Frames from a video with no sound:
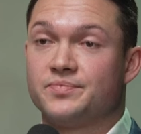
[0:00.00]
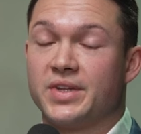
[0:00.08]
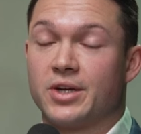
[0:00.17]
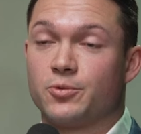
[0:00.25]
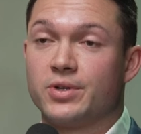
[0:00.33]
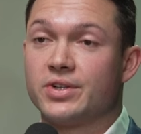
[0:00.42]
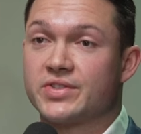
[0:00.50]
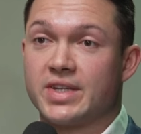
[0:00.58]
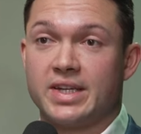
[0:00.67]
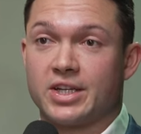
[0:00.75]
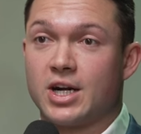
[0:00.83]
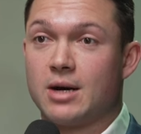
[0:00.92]
Yeah, real
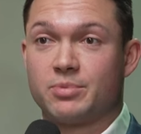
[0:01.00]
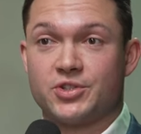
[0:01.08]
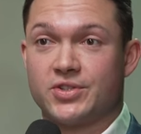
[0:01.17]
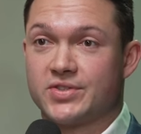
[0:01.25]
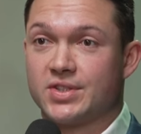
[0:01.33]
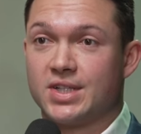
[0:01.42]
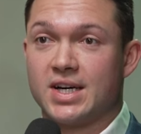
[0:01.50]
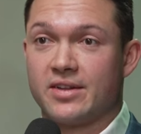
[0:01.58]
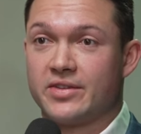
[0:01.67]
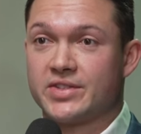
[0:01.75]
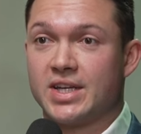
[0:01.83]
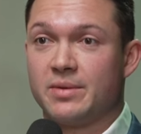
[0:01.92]
estate accomplishes a lot of
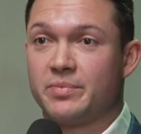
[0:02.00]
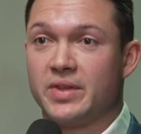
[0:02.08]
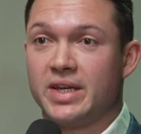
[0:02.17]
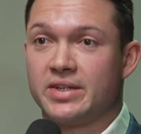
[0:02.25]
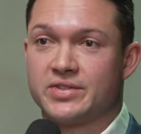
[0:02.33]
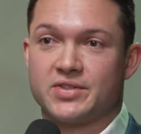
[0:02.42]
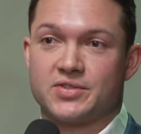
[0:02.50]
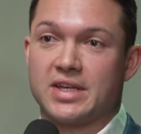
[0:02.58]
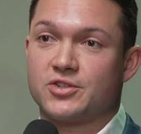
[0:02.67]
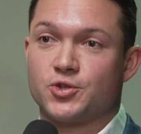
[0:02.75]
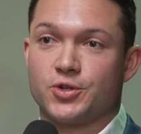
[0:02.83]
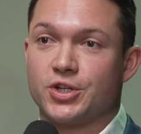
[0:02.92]
the same things as
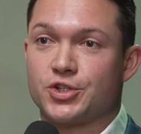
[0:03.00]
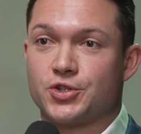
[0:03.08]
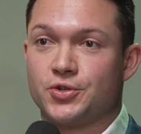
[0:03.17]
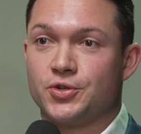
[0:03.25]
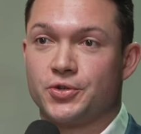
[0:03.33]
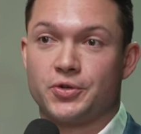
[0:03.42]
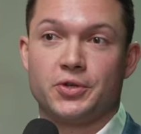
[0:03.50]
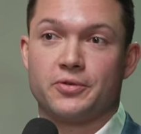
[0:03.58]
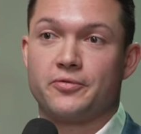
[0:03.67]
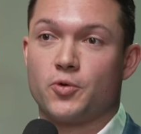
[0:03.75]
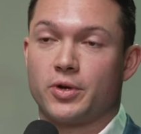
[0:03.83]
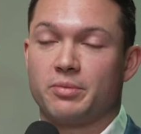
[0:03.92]
that traditional,
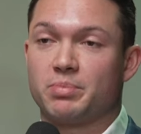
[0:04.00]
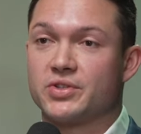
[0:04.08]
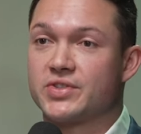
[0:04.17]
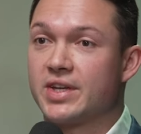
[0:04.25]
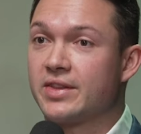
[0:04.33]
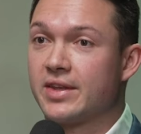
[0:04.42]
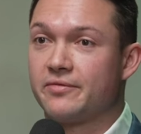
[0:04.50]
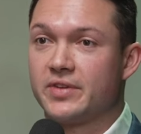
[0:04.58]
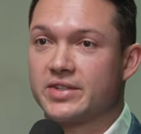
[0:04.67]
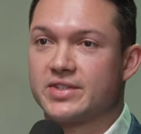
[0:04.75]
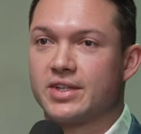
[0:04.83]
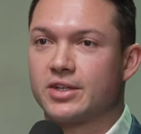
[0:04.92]
40%, that
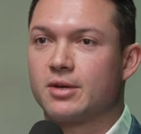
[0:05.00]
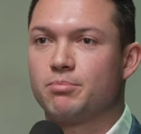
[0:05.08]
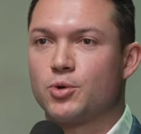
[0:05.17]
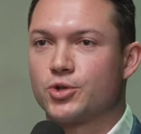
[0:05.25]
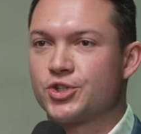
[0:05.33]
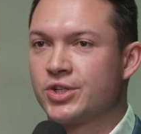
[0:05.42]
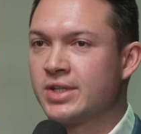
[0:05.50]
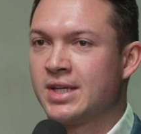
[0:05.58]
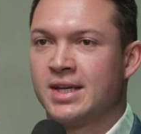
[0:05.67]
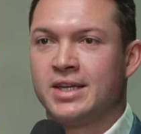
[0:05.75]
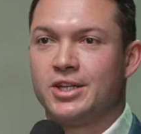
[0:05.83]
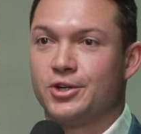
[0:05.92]
fixed income portion.
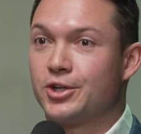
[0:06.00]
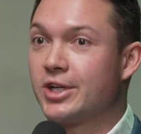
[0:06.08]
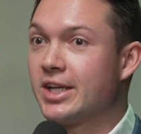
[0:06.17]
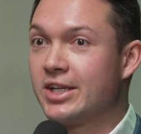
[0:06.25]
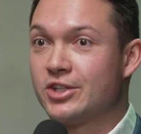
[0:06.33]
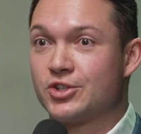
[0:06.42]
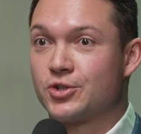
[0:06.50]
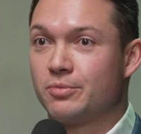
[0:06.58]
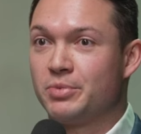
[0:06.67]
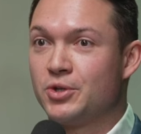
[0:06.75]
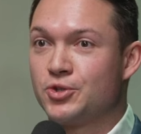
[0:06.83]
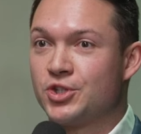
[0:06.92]
You're getting
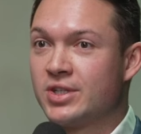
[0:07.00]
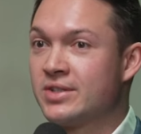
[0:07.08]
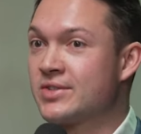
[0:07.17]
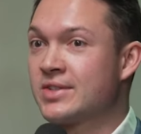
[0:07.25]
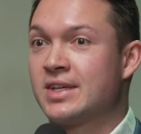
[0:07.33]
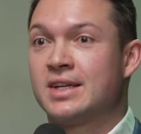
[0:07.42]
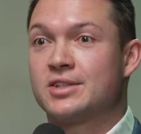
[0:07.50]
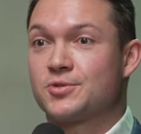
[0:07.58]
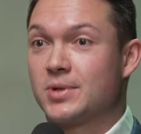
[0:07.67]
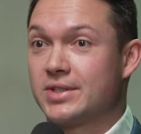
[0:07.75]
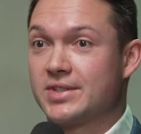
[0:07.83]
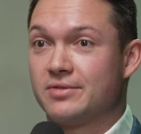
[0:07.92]
distributions. It's
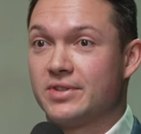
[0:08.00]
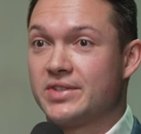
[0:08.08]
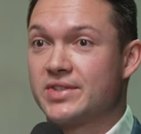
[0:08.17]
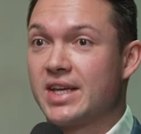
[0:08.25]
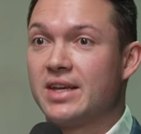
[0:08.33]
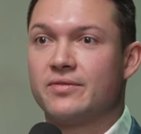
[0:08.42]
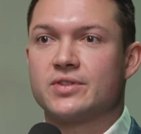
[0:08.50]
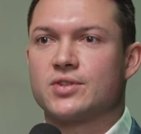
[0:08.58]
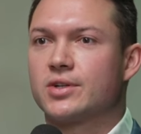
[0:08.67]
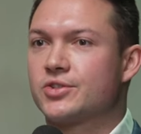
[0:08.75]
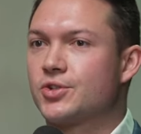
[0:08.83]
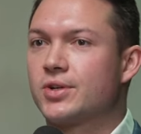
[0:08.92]
relatively safe as
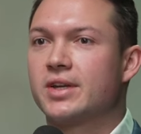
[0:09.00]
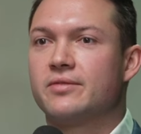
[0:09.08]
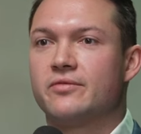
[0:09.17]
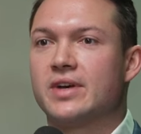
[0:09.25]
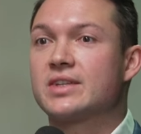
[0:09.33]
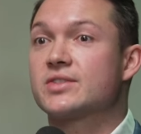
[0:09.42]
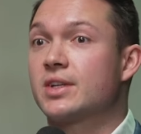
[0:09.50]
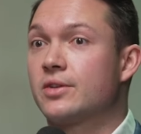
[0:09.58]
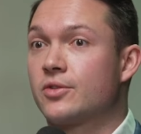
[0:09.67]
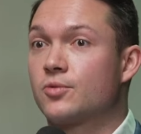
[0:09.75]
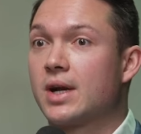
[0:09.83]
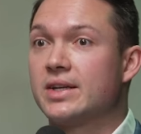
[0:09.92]
long as you're investing in
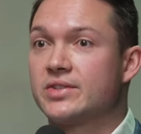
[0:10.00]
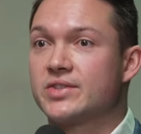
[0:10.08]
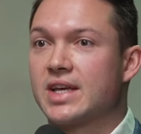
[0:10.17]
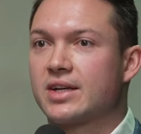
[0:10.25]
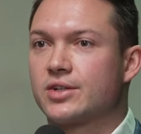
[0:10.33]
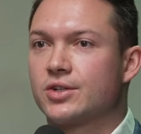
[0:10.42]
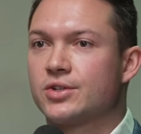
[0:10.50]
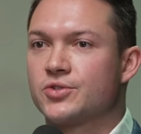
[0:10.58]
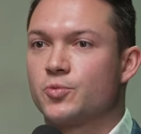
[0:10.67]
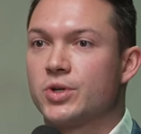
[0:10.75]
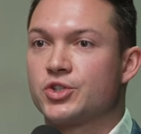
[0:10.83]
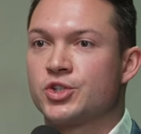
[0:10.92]
the right
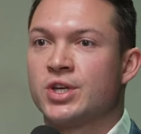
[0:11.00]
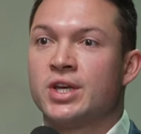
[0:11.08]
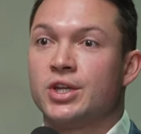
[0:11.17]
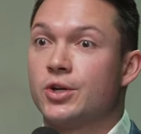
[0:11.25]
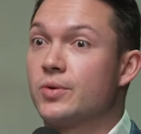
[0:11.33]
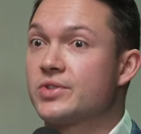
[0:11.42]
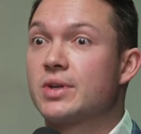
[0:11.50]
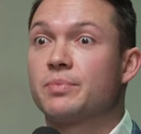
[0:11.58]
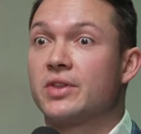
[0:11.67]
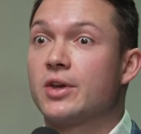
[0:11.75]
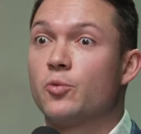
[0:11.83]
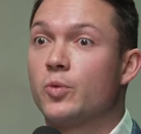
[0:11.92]
sectors, which, is
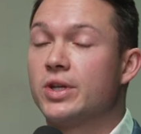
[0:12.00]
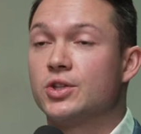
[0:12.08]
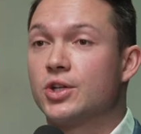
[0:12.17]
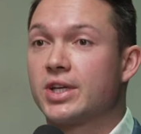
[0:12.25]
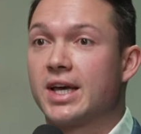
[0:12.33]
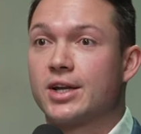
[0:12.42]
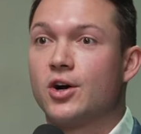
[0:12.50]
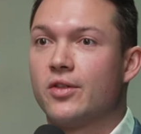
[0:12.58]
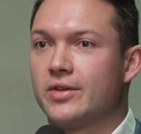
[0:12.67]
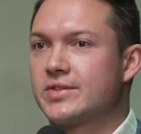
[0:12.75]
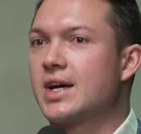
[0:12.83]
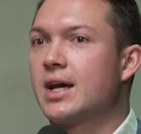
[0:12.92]
something that we look at all
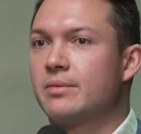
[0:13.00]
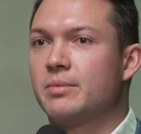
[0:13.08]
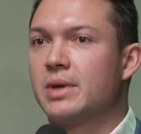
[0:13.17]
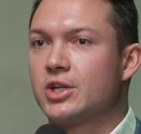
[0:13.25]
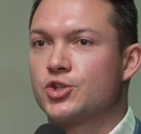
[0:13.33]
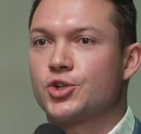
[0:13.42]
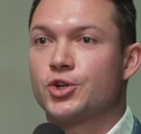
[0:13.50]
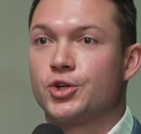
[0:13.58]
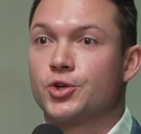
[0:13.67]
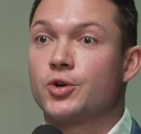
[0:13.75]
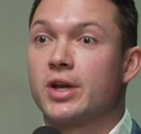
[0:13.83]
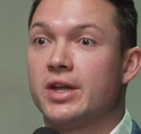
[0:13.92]
the time to make sure
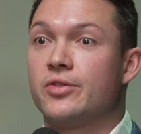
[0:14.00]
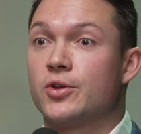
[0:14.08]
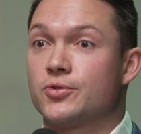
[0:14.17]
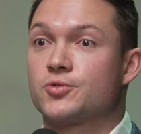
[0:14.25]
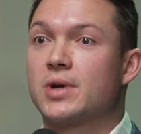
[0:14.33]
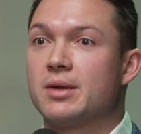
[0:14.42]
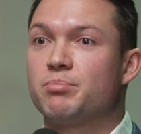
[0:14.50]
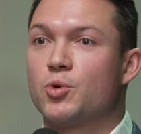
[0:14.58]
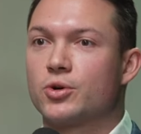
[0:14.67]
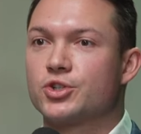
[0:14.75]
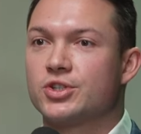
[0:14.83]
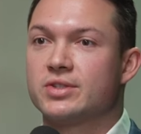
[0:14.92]
you're in those right
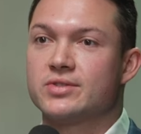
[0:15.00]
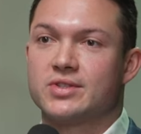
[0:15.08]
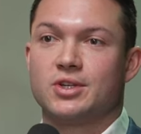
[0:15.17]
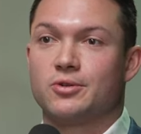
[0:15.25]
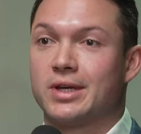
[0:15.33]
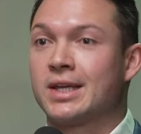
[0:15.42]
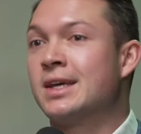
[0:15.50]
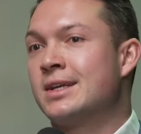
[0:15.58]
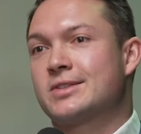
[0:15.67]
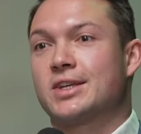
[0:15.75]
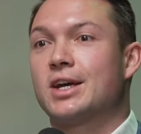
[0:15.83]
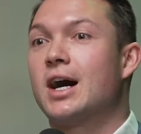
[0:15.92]
portions. Like
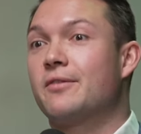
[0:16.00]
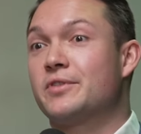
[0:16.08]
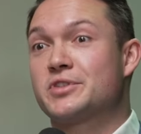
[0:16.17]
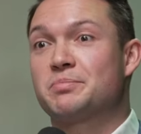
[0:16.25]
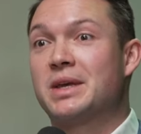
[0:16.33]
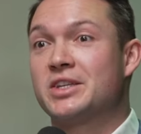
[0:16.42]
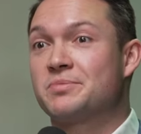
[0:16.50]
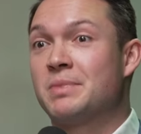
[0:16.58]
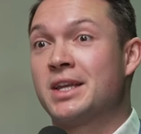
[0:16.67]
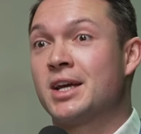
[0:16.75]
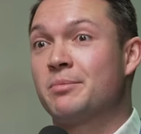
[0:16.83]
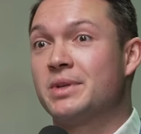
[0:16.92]
say office space
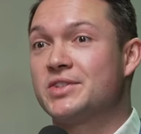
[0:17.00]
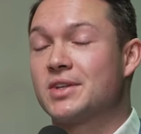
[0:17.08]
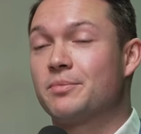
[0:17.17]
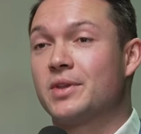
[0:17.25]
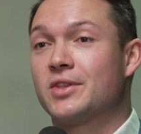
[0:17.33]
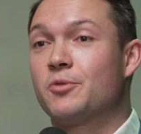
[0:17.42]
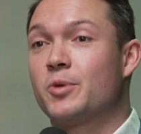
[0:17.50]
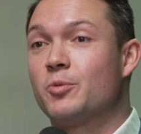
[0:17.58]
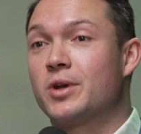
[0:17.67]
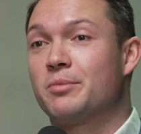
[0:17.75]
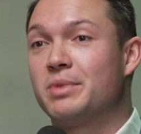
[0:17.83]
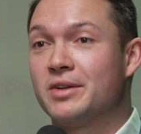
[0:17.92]
may not be something that we
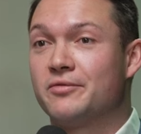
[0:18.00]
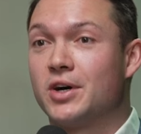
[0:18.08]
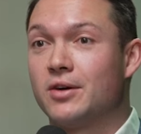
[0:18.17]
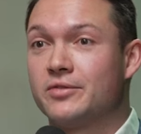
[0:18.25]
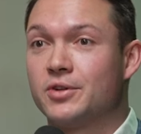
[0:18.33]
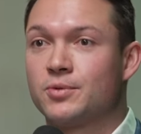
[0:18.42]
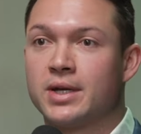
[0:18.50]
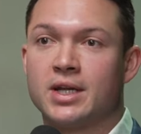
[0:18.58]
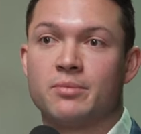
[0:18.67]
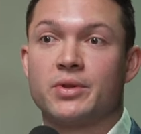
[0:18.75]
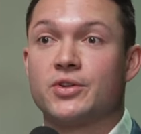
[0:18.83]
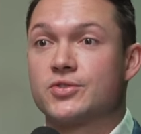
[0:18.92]
want to be involved in right
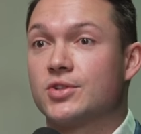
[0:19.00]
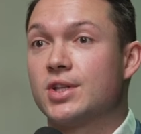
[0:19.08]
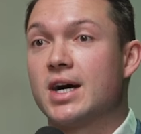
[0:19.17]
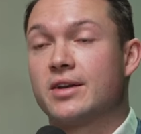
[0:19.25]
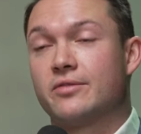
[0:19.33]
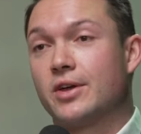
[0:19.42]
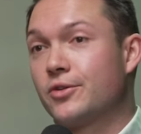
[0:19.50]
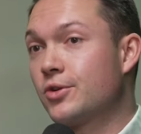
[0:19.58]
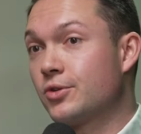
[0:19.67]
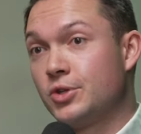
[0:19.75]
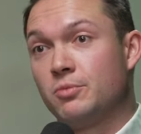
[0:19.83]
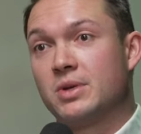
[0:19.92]
now, but there's a lot of
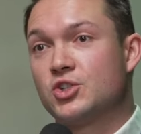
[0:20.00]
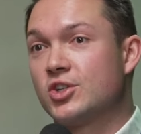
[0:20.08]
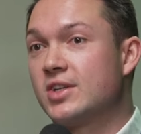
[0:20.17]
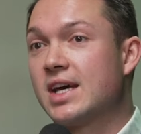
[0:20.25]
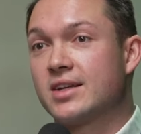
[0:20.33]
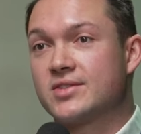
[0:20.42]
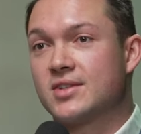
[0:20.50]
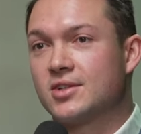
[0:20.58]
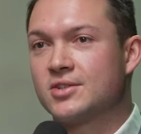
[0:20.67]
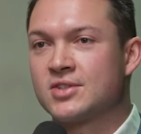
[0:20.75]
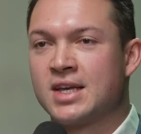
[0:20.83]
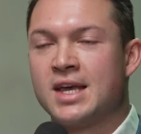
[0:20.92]
other, you mentioned data
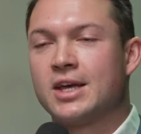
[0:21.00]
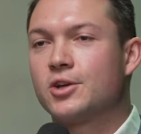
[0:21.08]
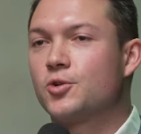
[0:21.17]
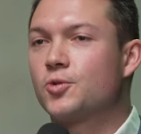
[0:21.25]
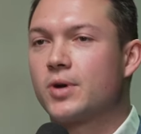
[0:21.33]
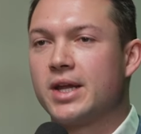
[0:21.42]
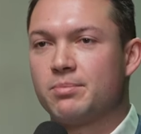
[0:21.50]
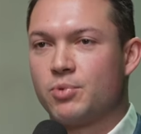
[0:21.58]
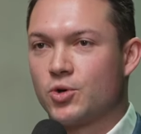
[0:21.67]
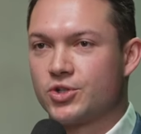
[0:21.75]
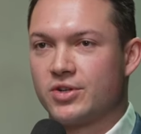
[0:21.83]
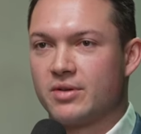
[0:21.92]
centers, a great
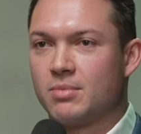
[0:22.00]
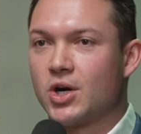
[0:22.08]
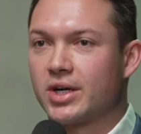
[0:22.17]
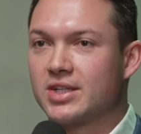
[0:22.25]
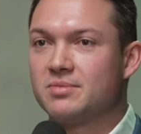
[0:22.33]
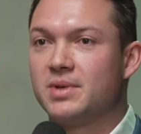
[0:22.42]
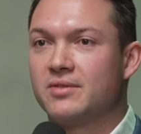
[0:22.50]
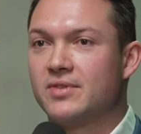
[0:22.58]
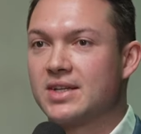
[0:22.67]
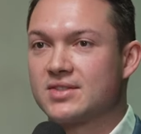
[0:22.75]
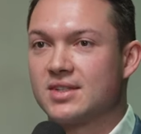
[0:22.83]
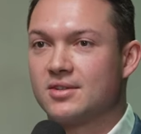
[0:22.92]
portion of the market to be
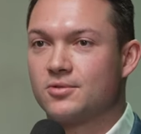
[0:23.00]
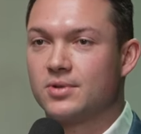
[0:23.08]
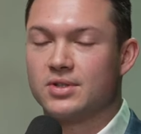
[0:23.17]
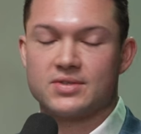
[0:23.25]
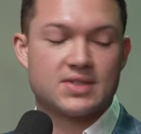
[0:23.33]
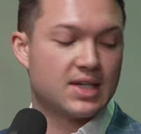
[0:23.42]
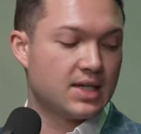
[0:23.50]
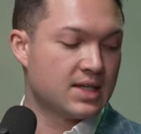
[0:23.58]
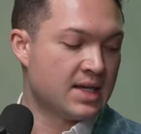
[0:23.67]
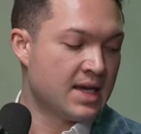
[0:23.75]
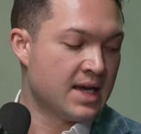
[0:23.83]
invested in real estate.